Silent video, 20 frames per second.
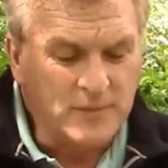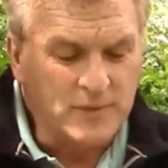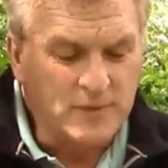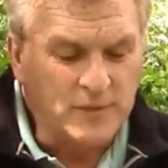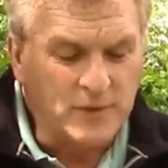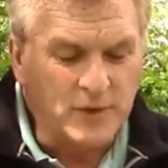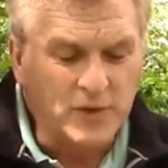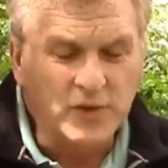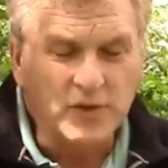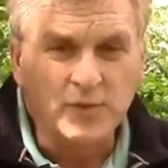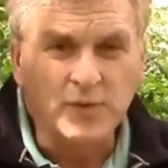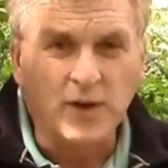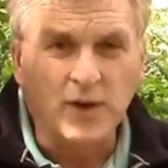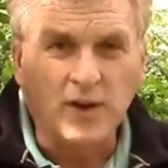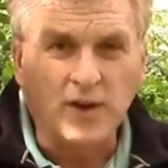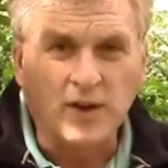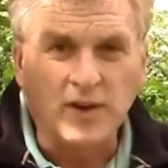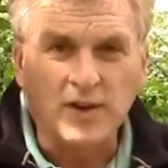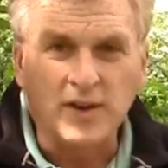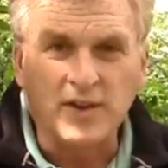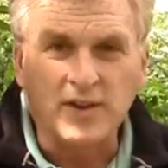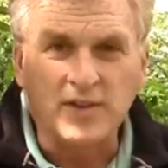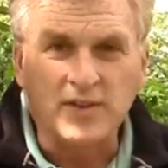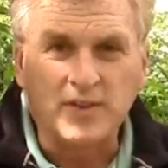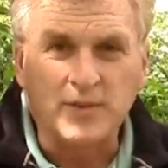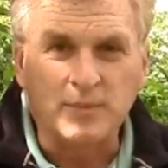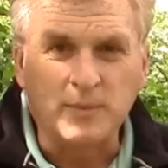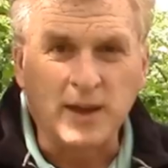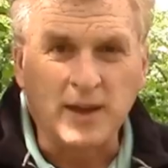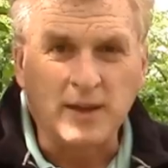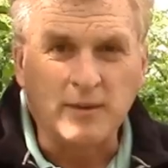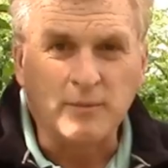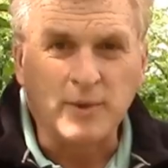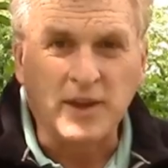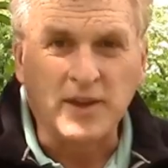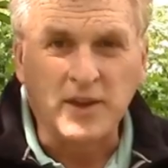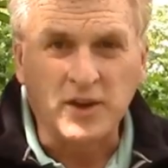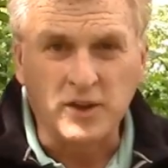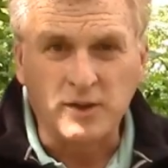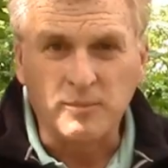First of all, it's made by
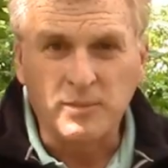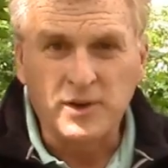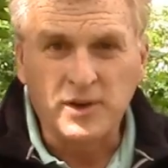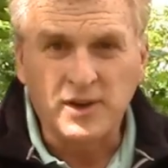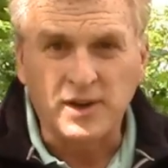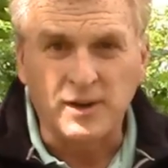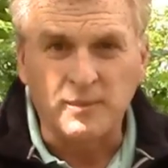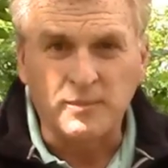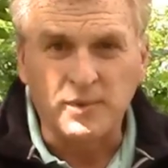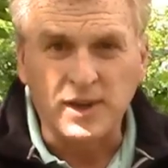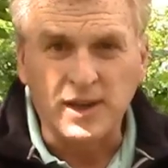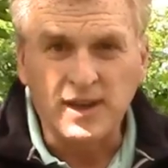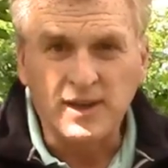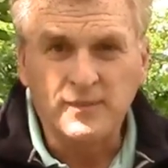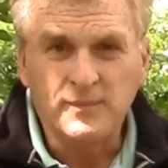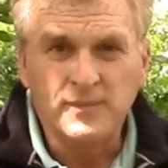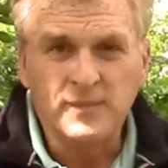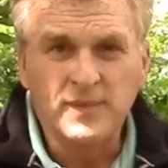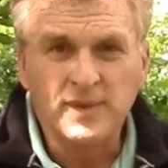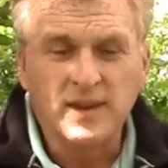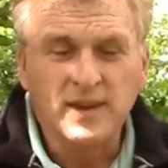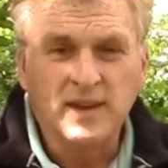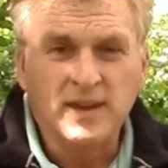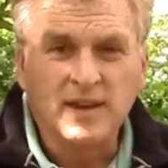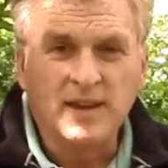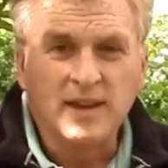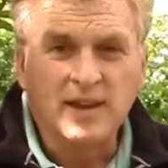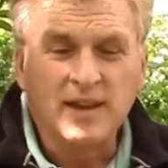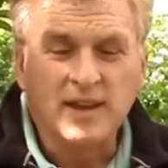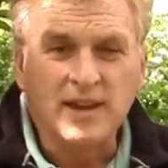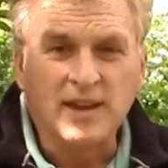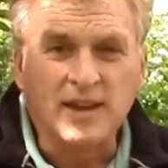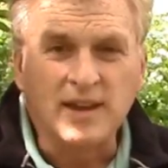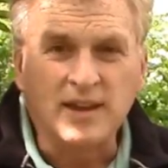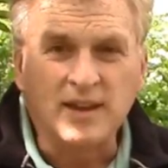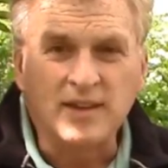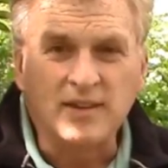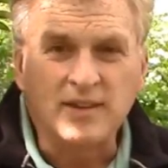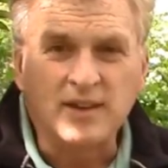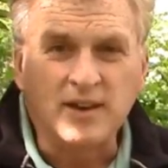the Hilleberg company,
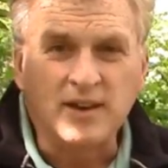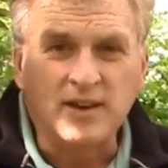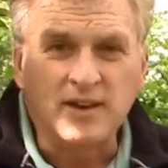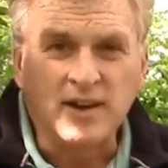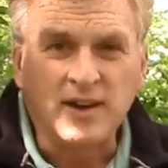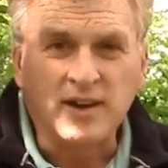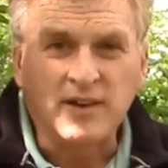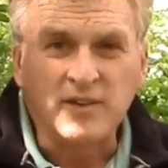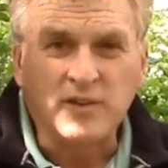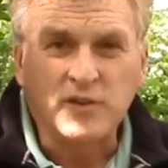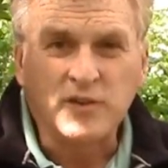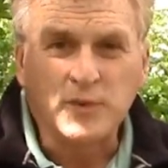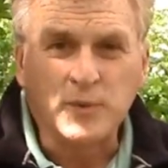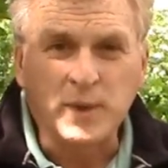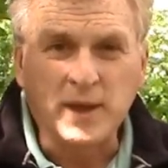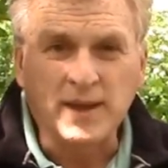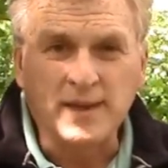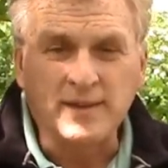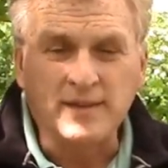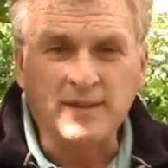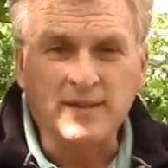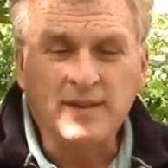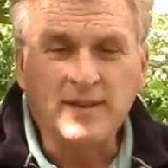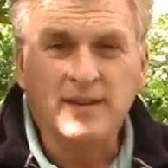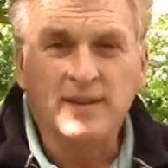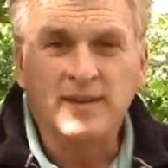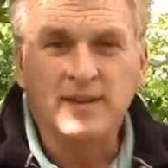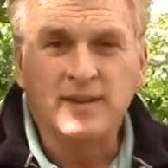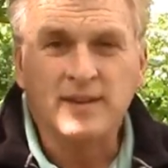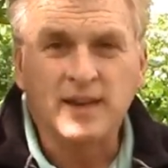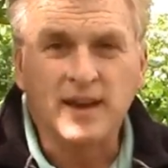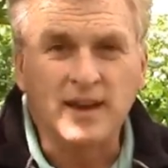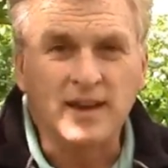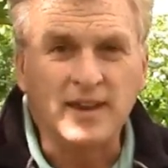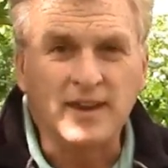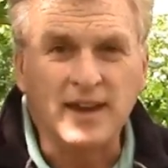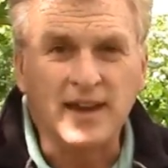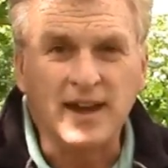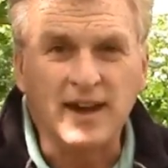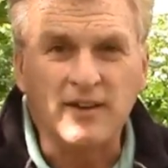and they're out of Sweden.
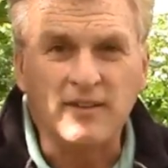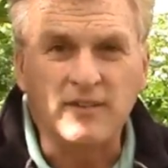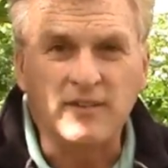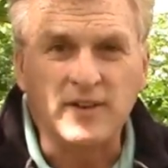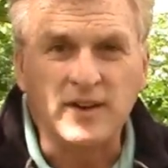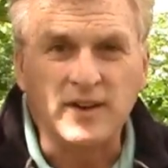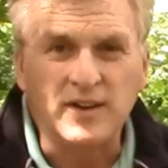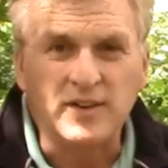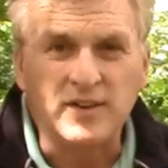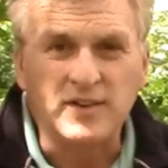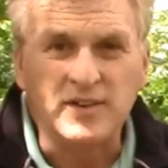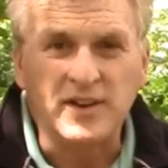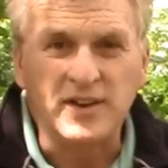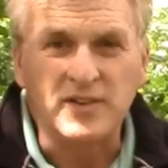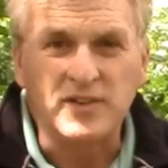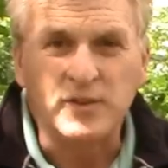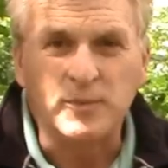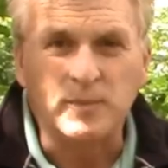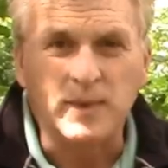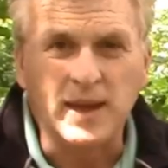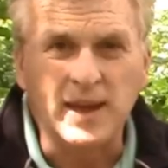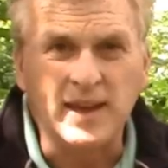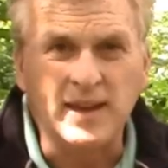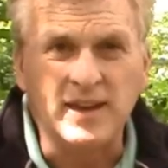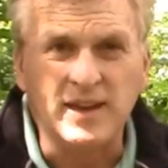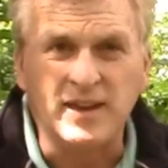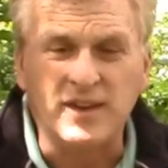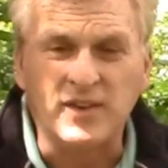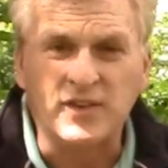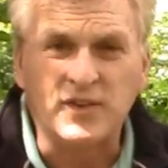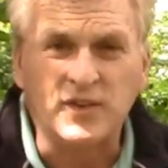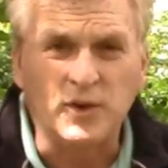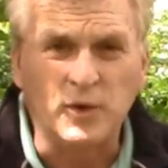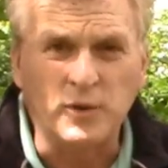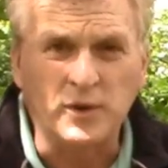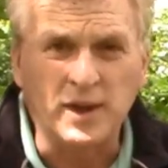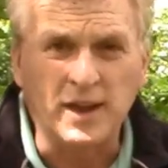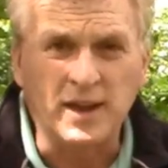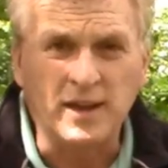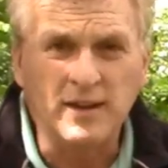They have their tents made in
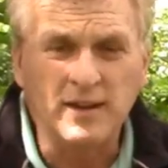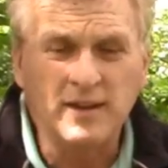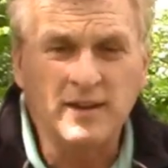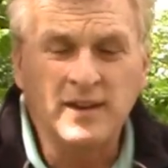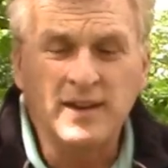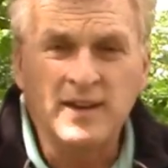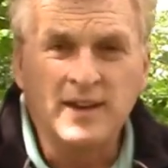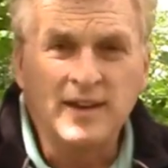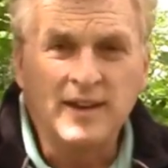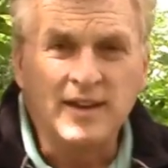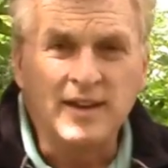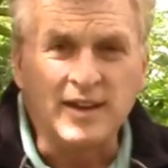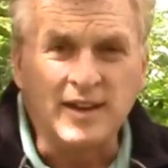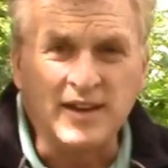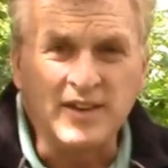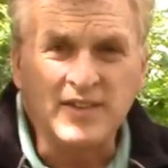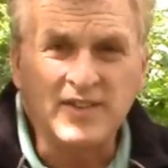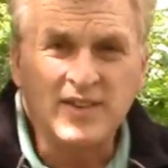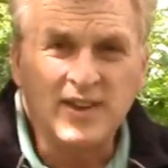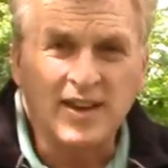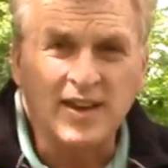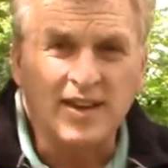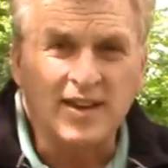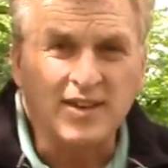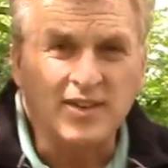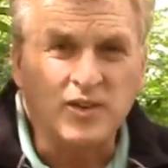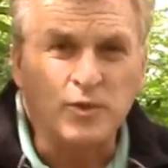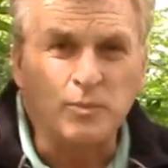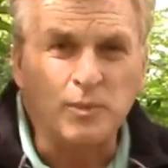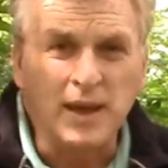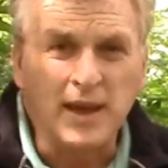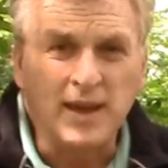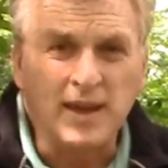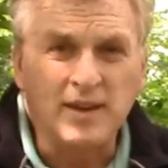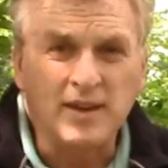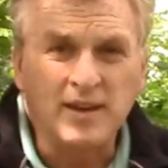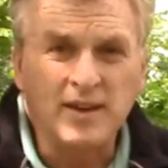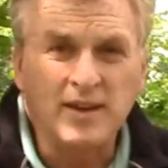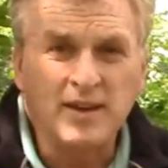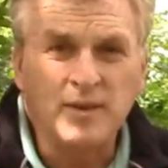Estonia, and each tent is made
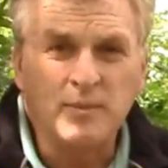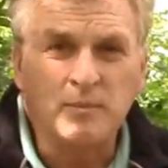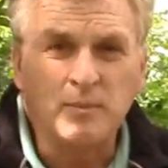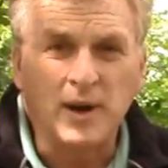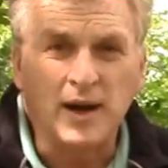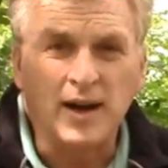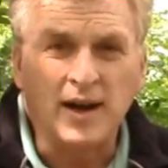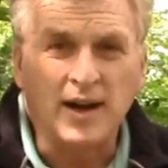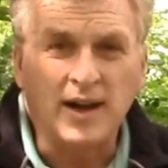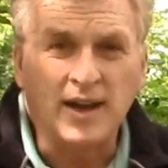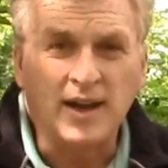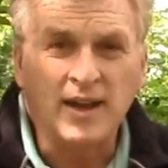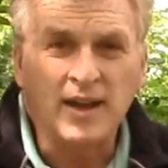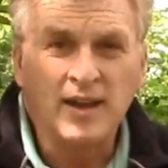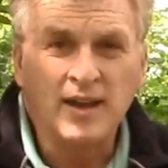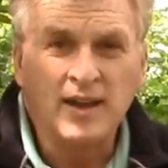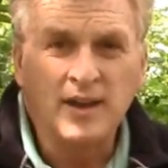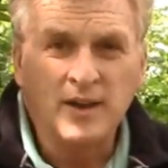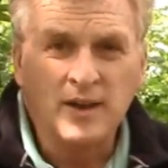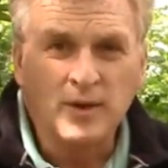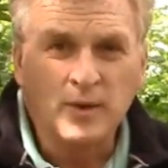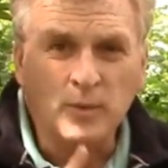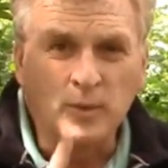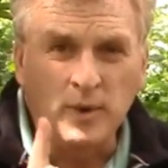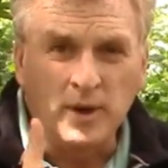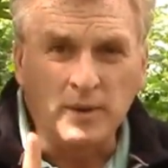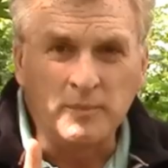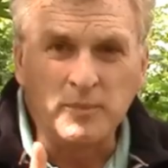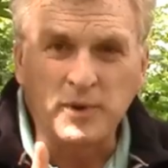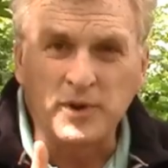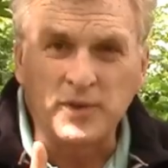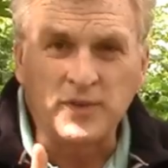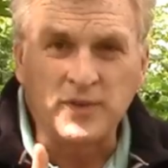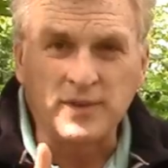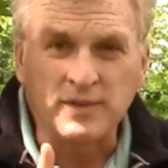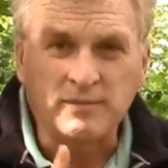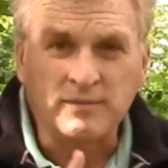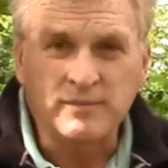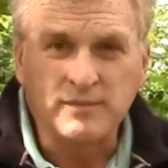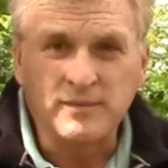by one person,
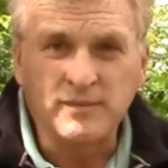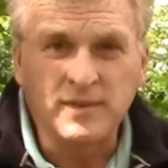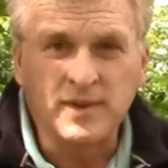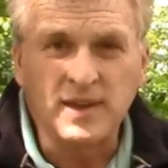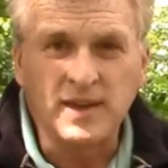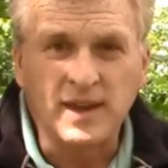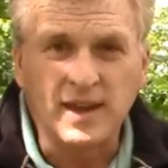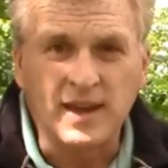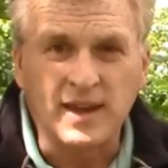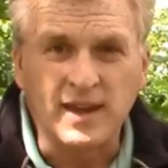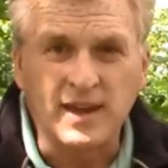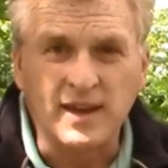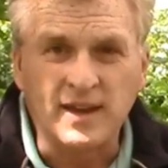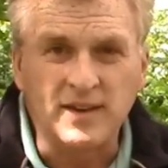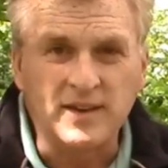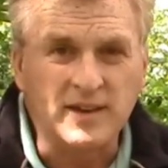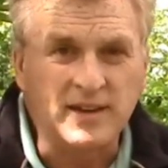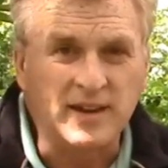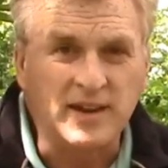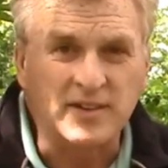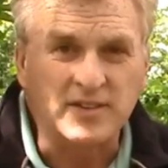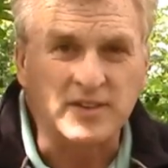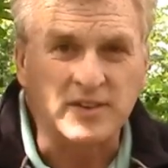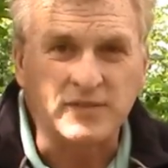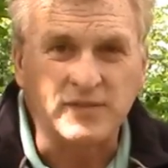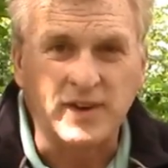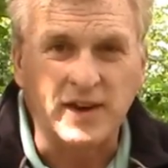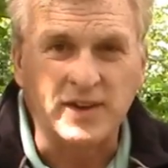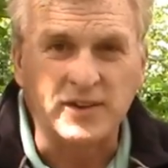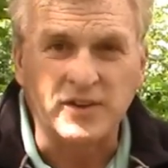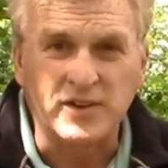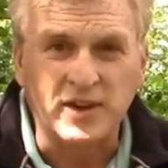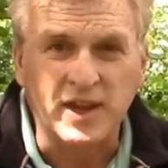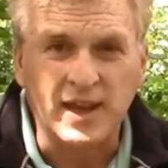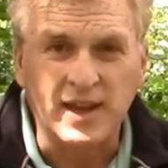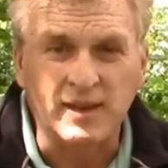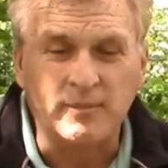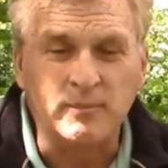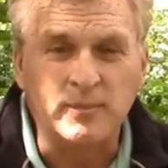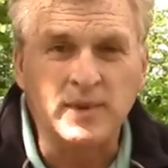and you can actually find their
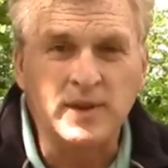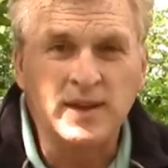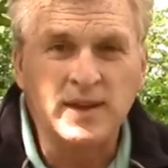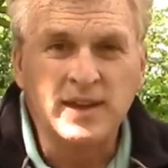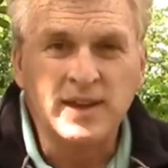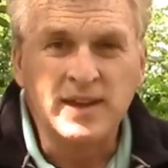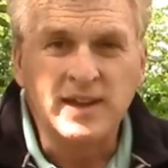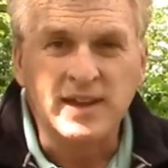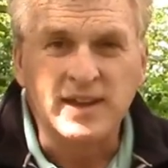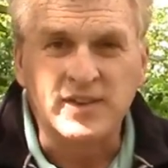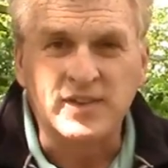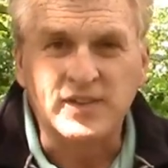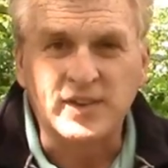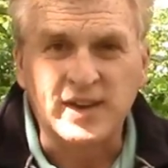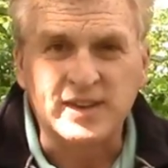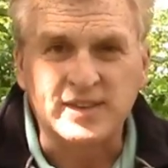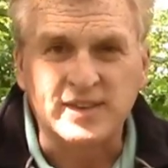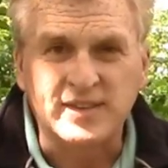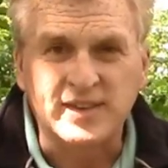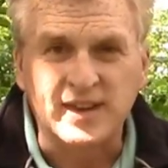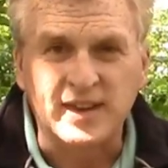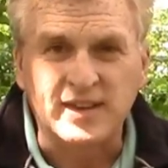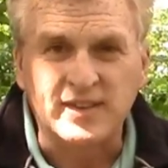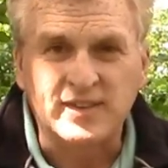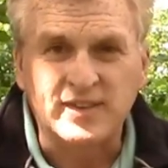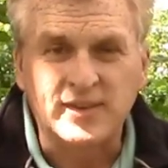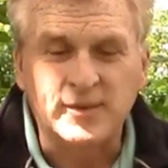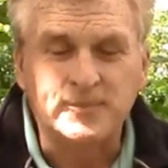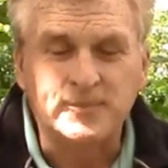name inside the tent.